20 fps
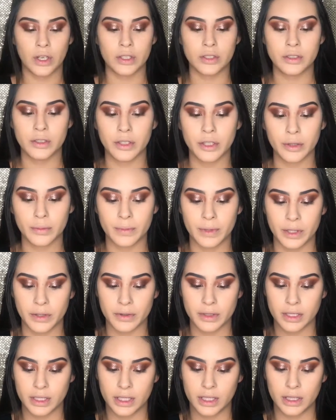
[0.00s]
Contour, I'll be
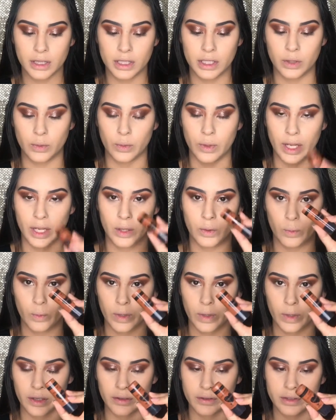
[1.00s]
using the Wet n
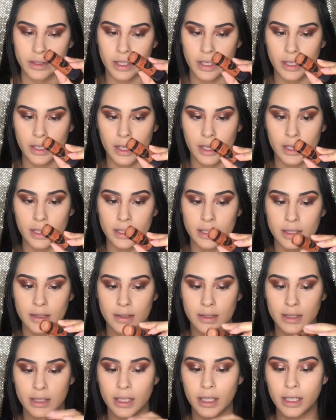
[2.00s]
Wild
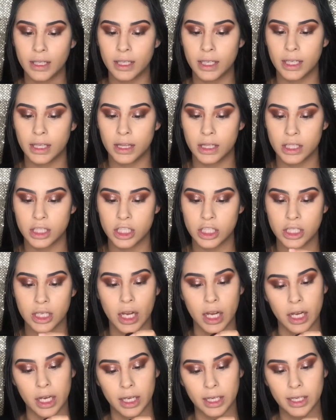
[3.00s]
stick in the
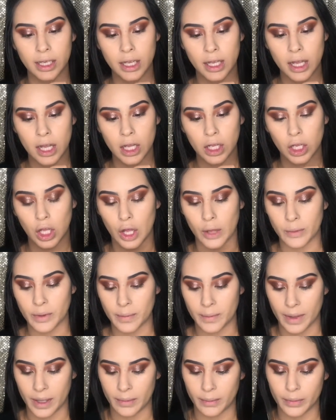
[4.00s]
shade Call Me
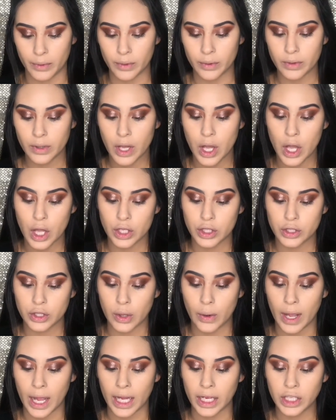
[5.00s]
Maple. So
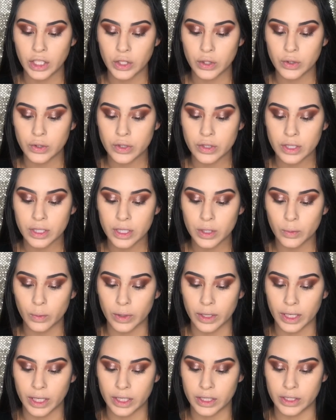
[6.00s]

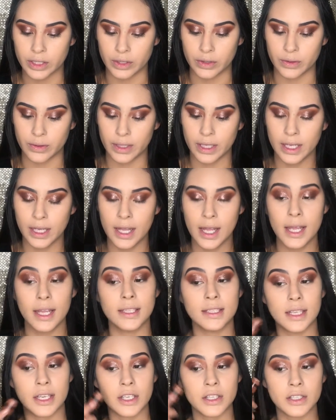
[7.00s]
what I do
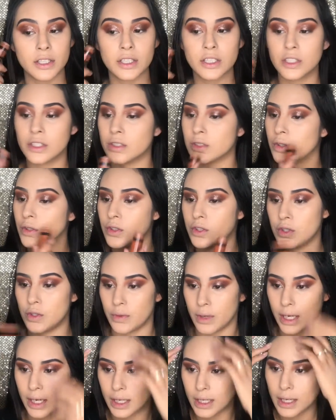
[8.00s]
is I usually just go
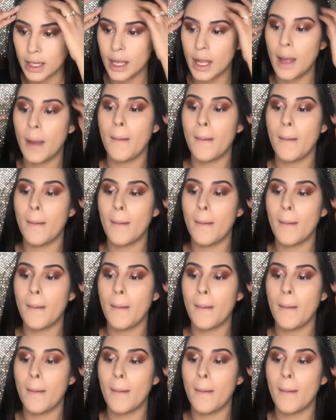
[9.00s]
straight,